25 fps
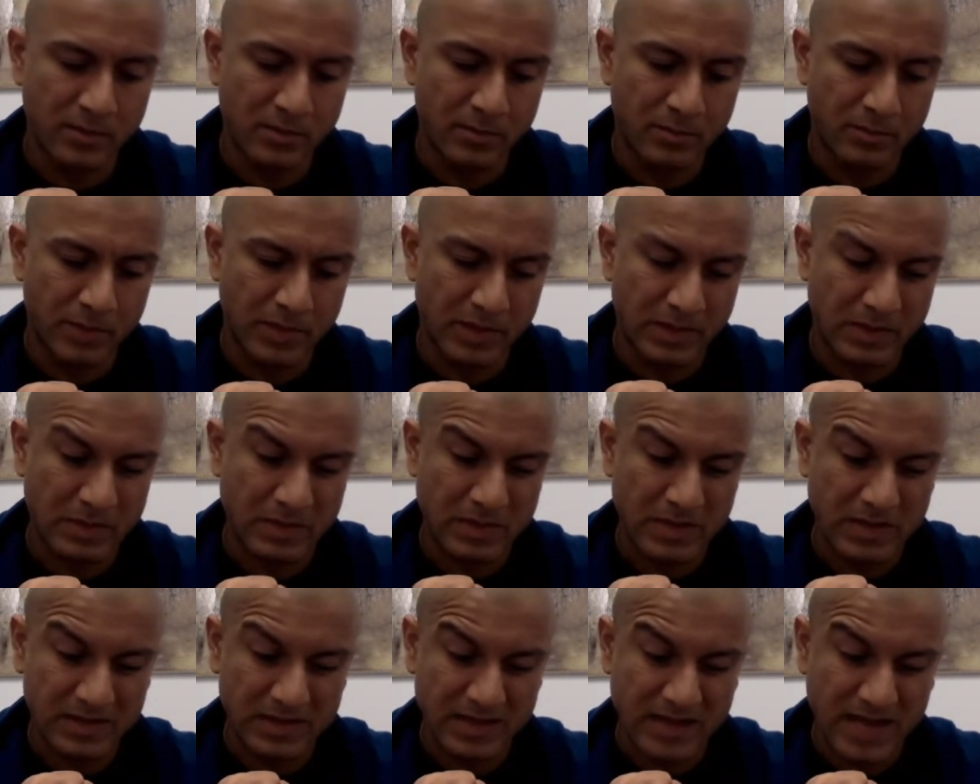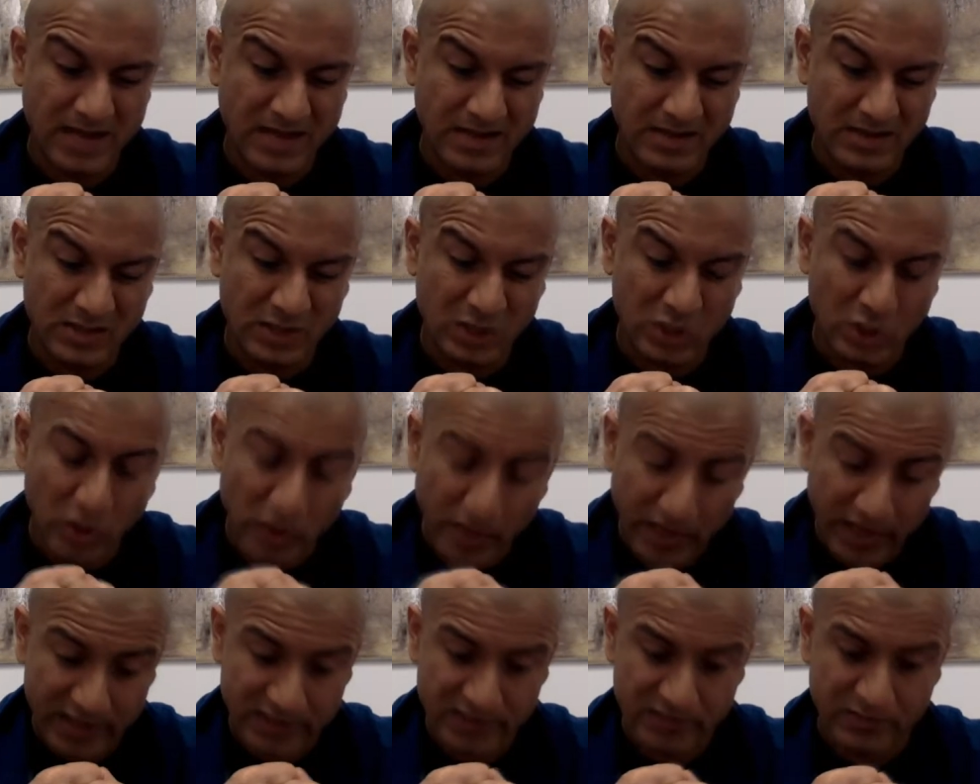But that could
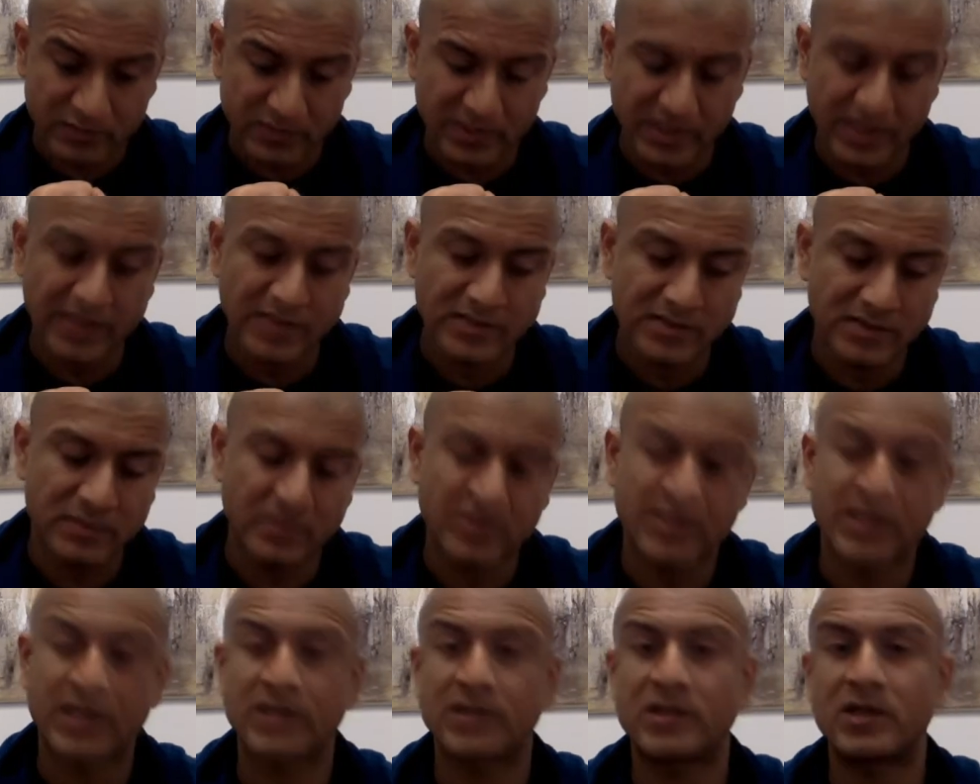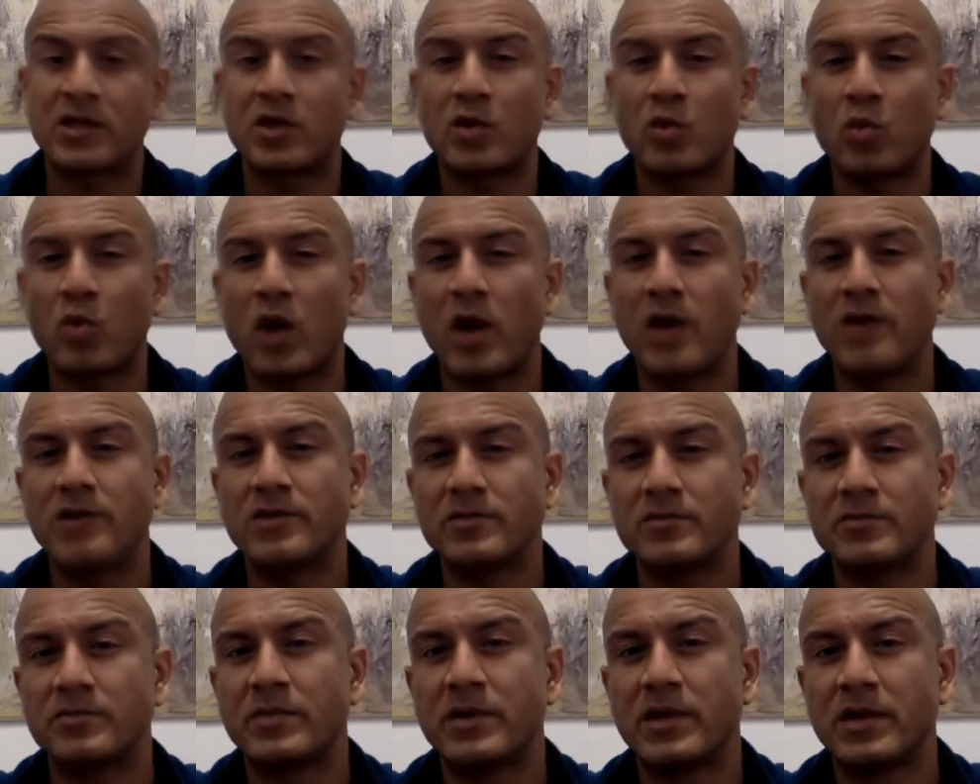explain something like the
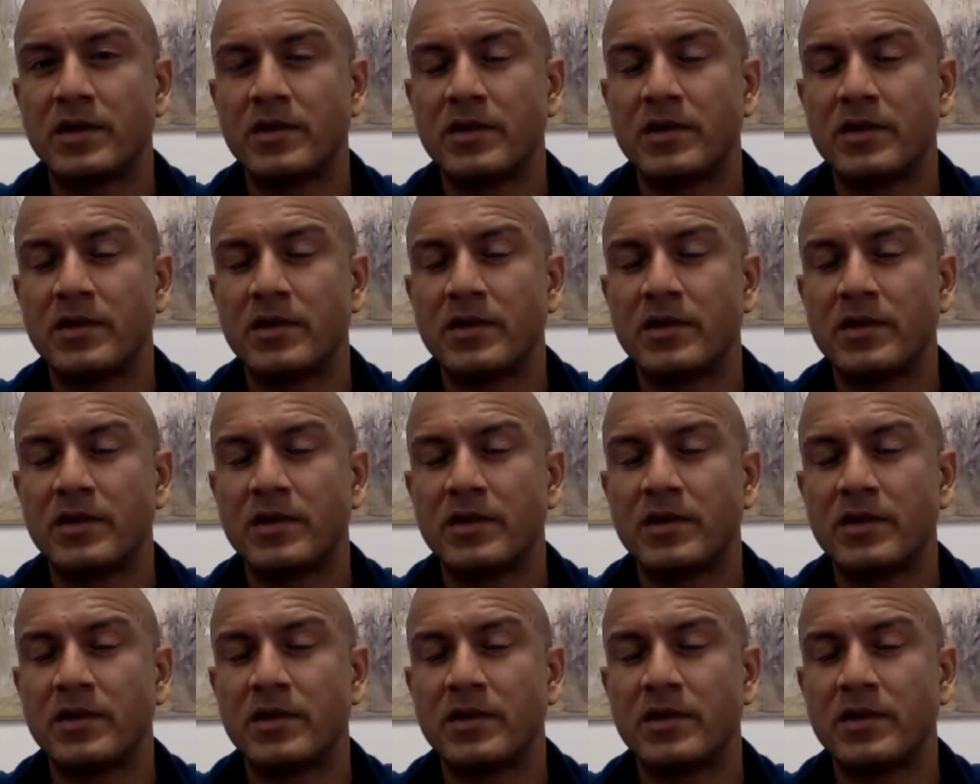quantum